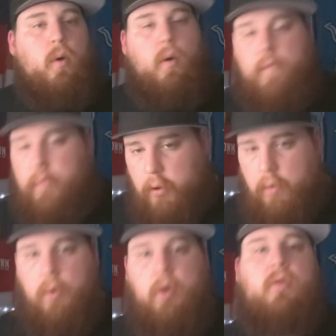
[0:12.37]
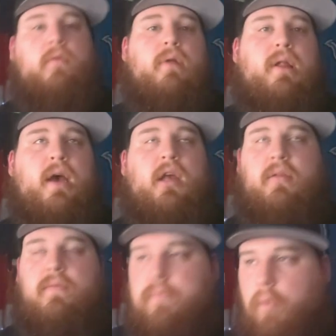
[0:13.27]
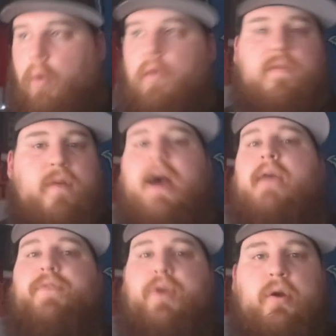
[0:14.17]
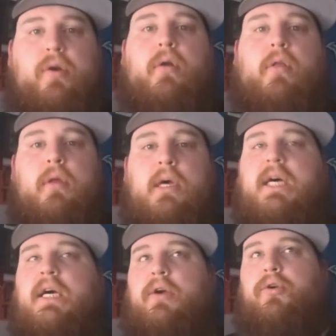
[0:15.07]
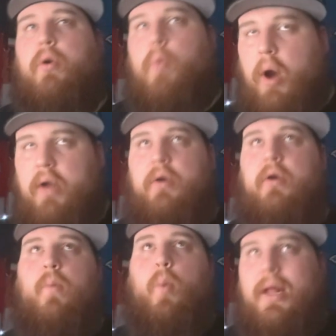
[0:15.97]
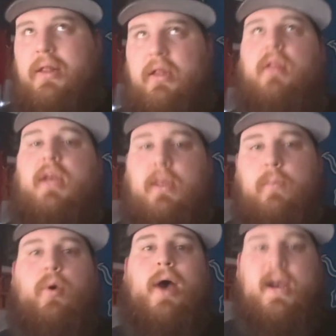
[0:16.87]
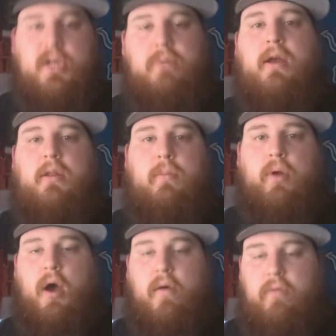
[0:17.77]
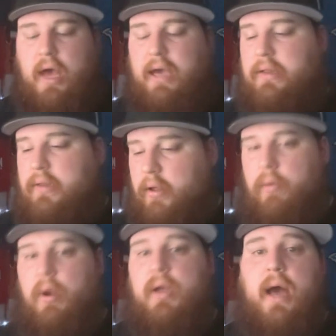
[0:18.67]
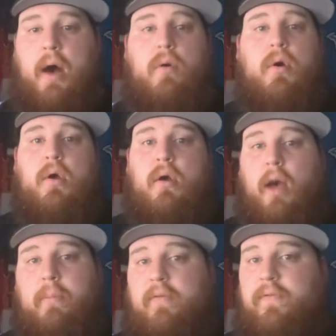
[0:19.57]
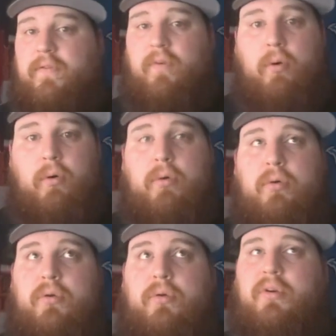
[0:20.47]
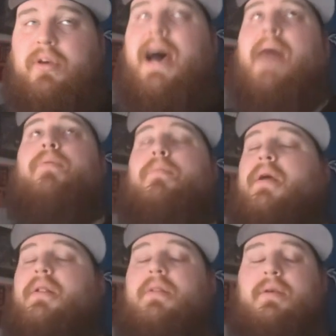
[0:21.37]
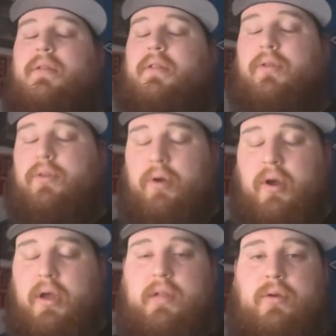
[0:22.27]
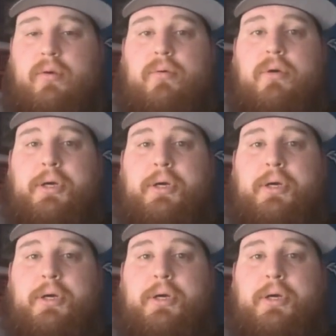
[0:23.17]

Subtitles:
over the course of the last 4 or 5 years, you're wondering when this team will actually make the playoffs. I can tell you right now, I'm in full complimentary to,